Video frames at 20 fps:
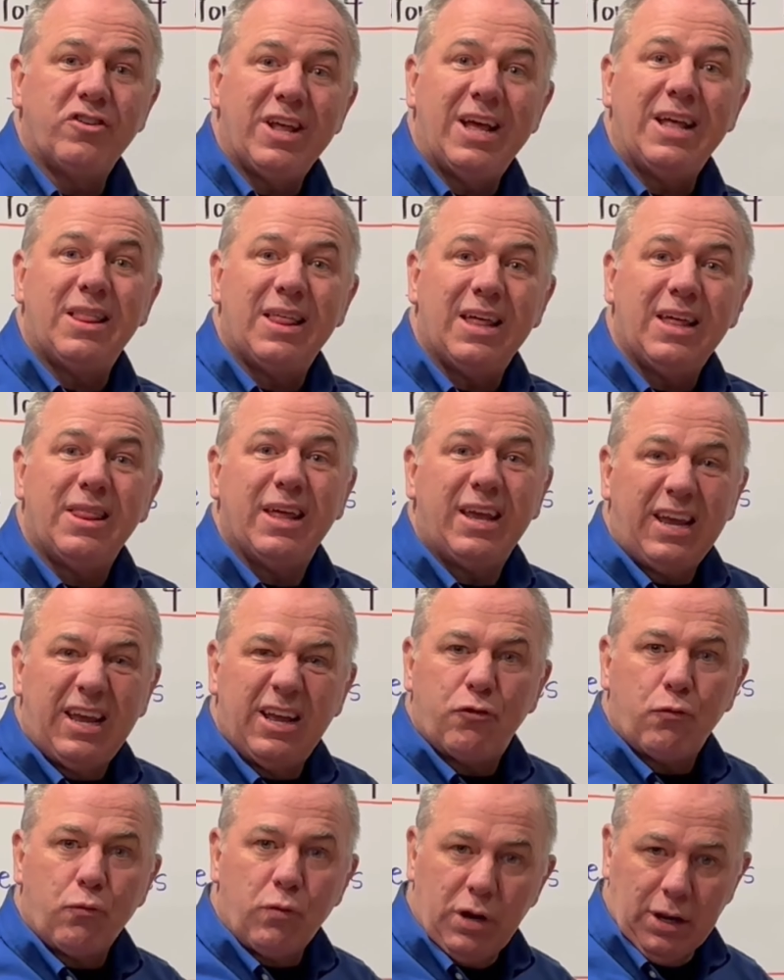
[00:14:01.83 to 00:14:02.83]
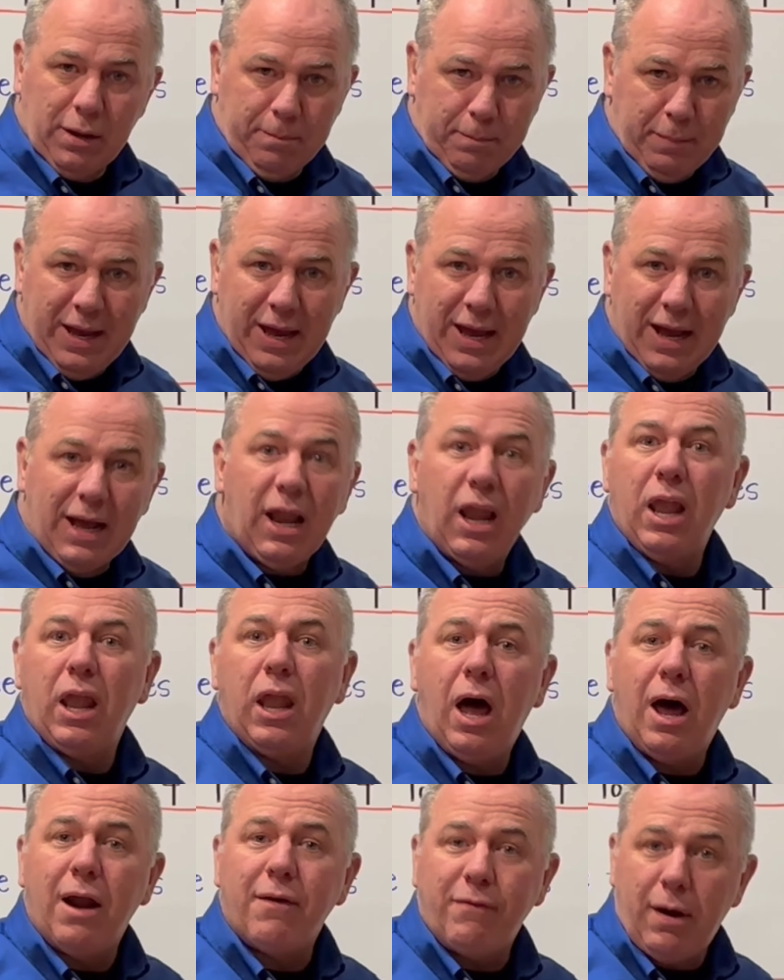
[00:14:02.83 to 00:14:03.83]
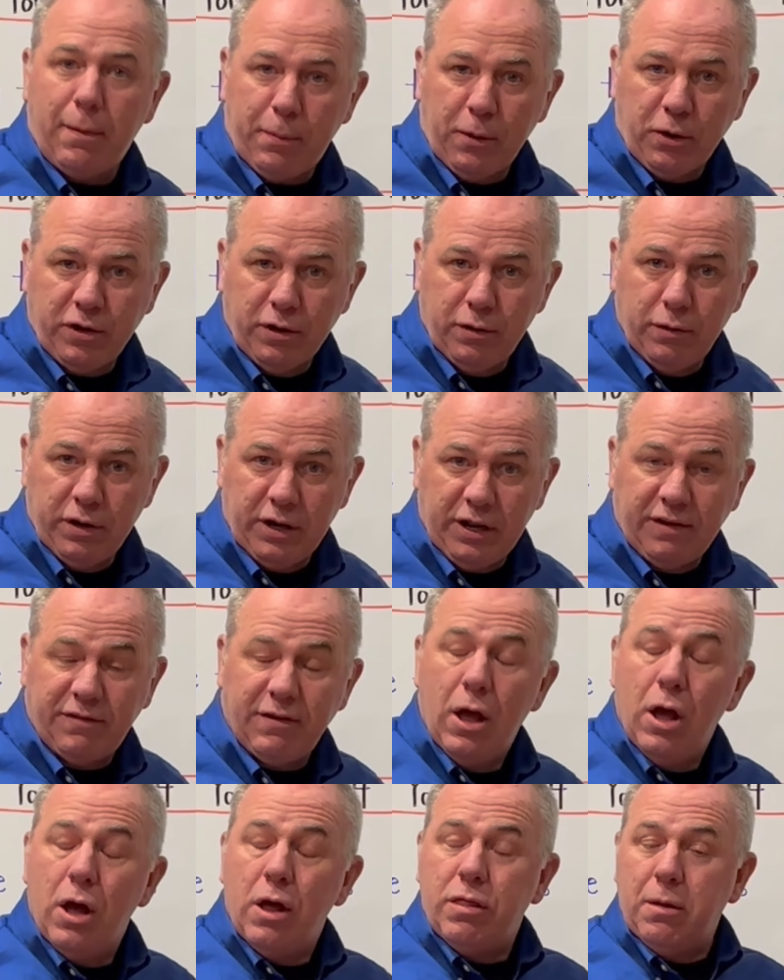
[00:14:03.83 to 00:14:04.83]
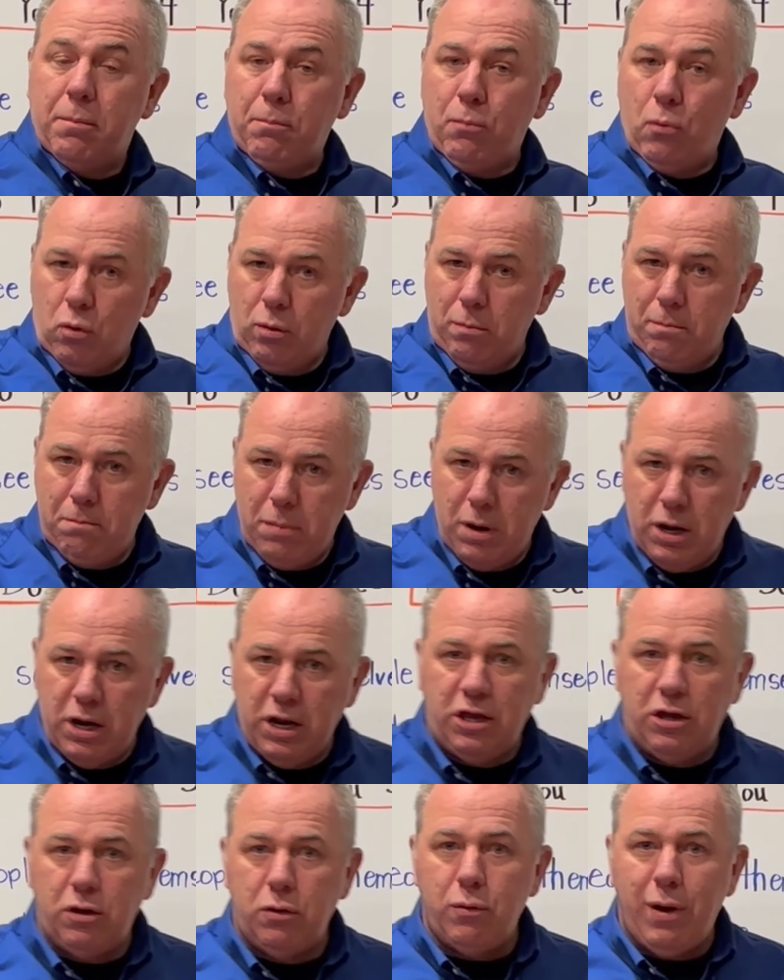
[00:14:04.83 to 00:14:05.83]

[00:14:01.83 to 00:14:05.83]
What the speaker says: that thing gets really big. A lot of opportunities. The more money you